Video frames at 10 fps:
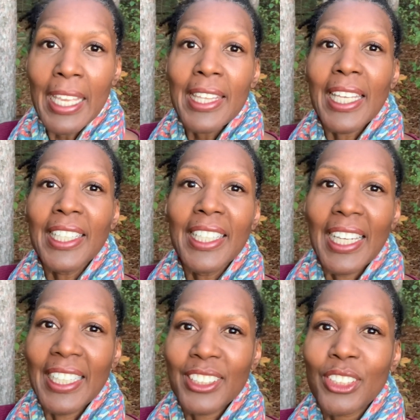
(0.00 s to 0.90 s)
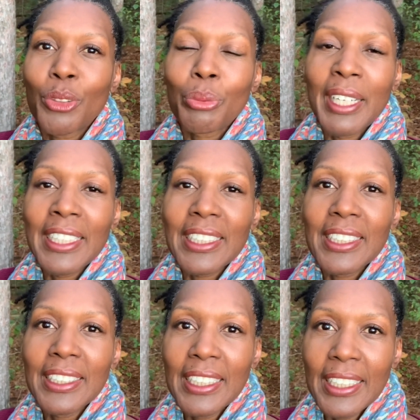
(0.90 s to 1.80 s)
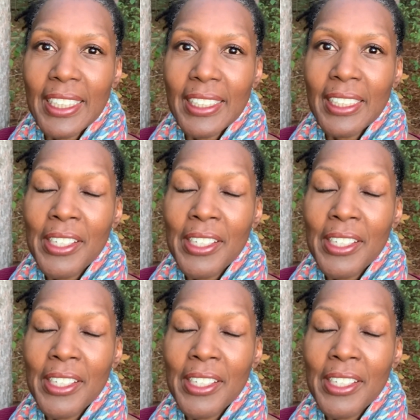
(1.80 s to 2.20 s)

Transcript: then yes, grace is needed.